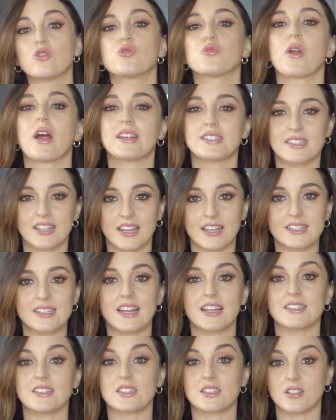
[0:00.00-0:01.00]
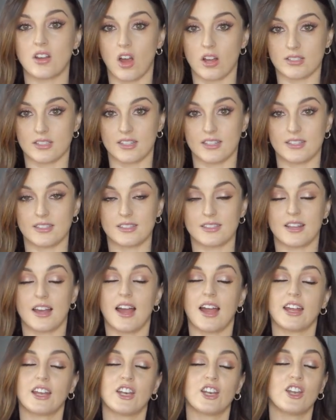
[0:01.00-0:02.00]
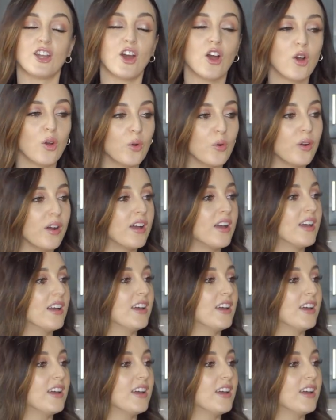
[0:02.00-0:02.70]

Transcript: dressings and sauces. I know